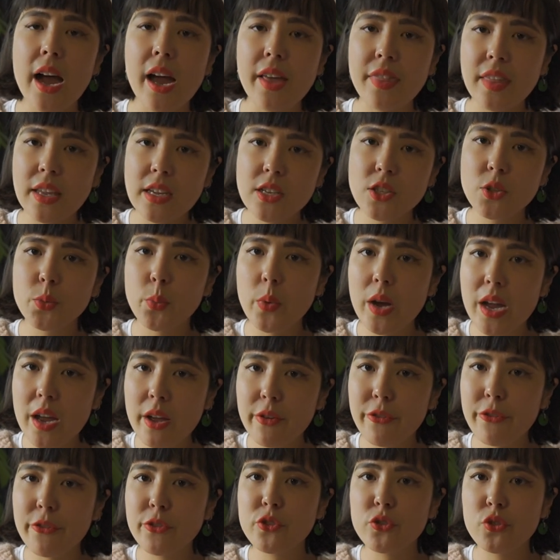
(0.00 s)
I think it's
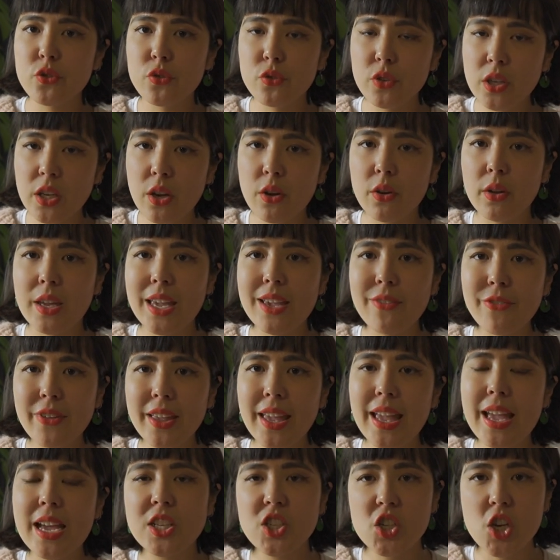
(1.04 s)
worth, you know,
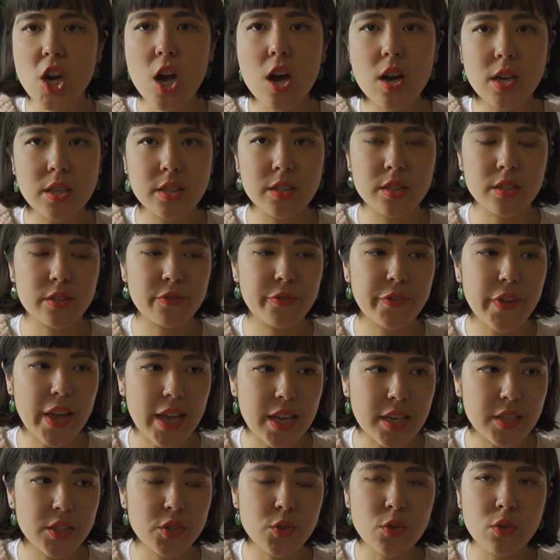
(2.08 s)
giving it a chance
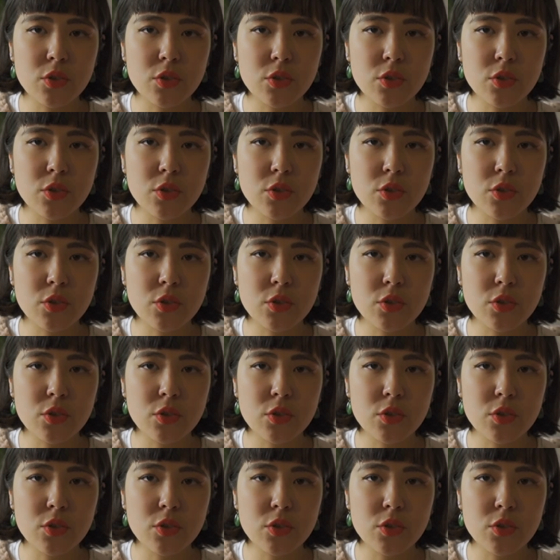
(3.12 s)
first,